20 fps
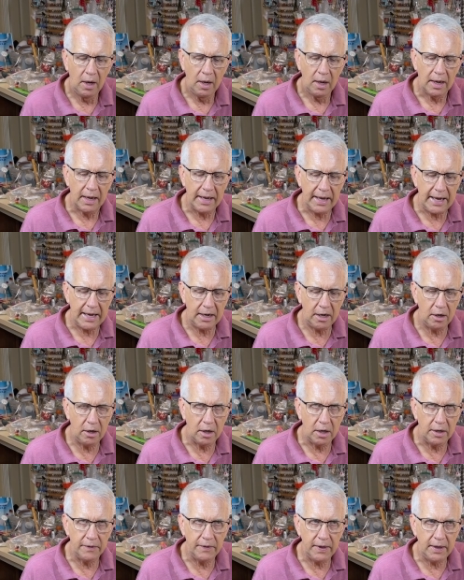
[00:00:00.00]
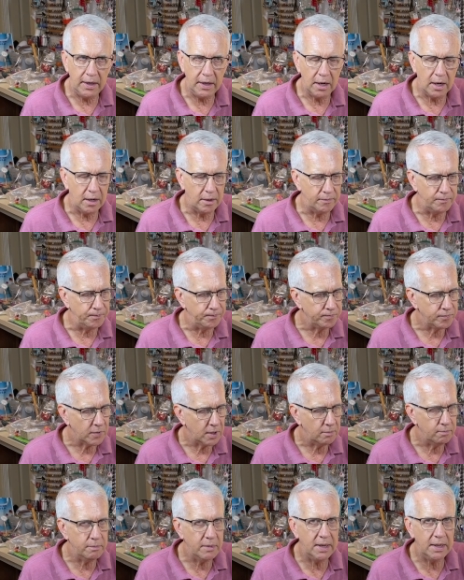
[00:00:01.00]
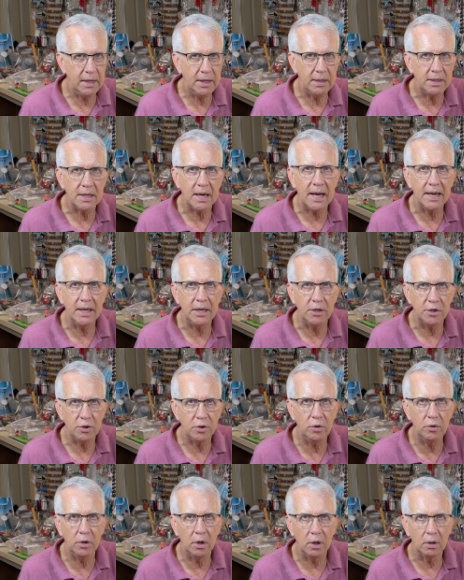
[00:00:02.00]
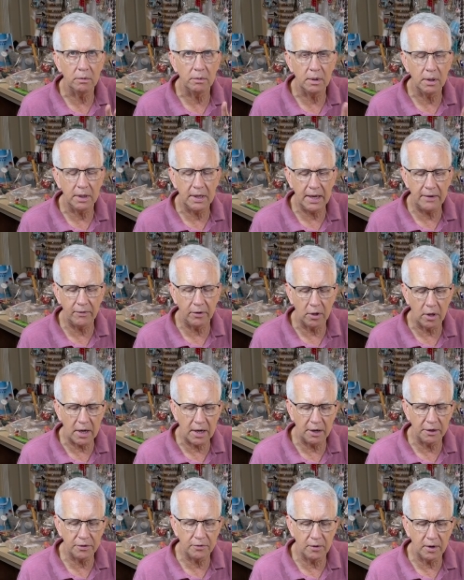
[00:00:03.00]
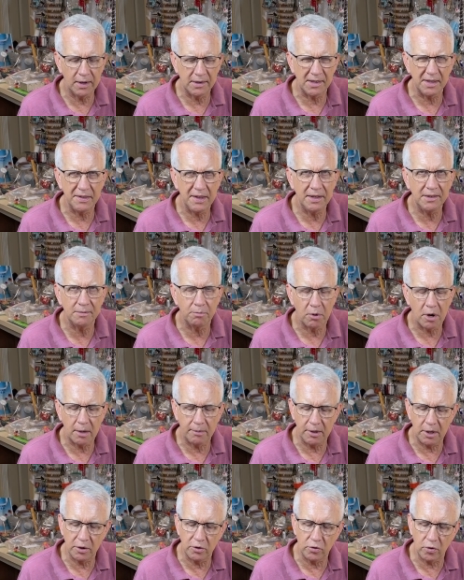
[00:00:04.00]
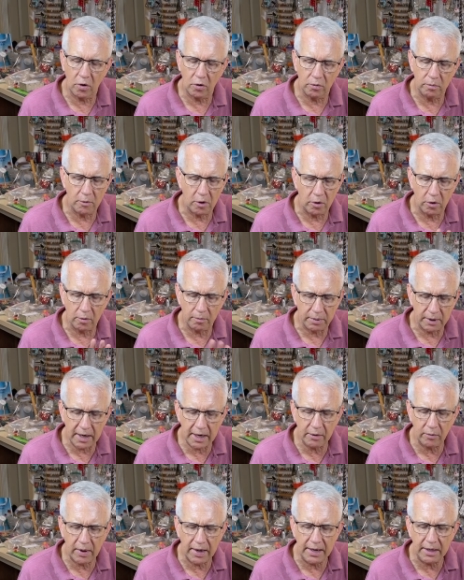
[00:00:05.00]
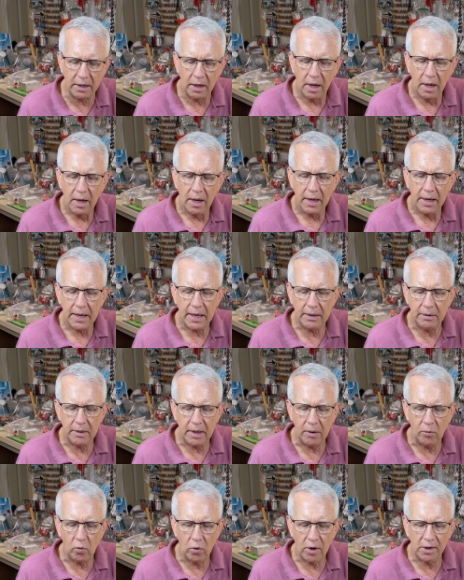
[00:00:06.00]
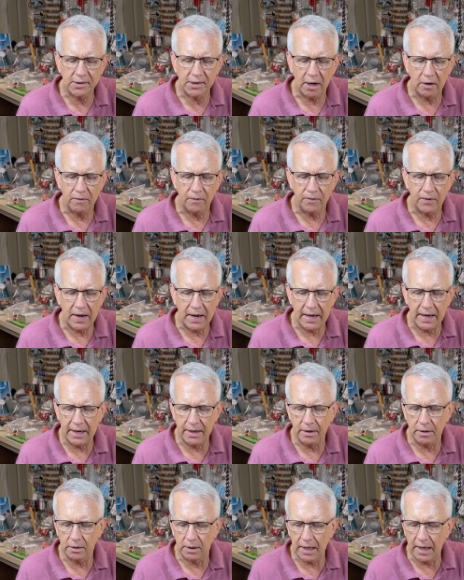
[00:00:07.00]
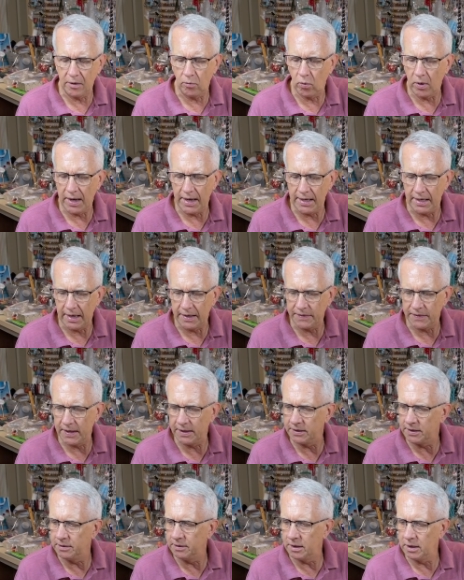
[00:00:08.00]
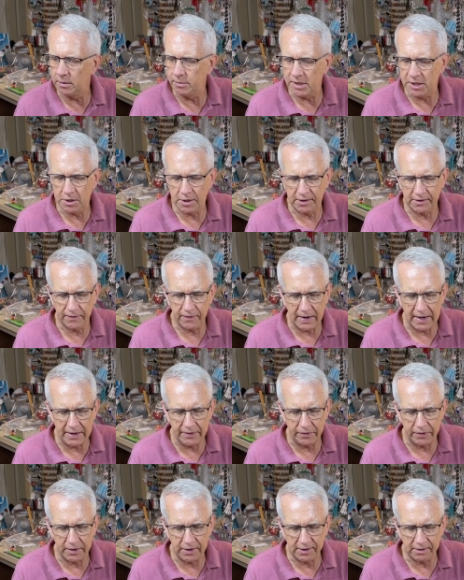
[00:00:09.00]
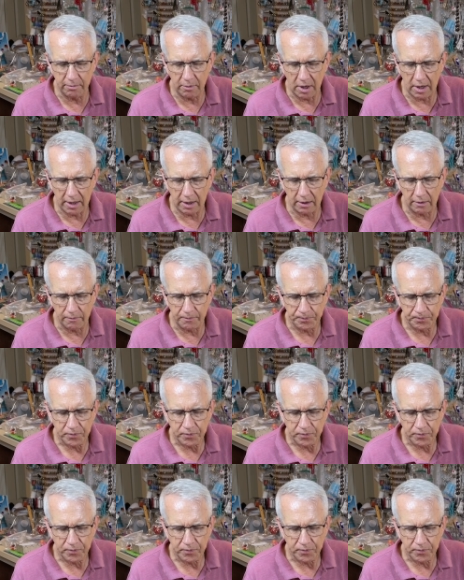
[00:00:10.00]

I had it on the um, mini tiny Tudor. It gave a lot of thrust. I think it's probably a drone motor, but at any rate, it, it works out fine, lightweight. I think it'll be just fine for this model.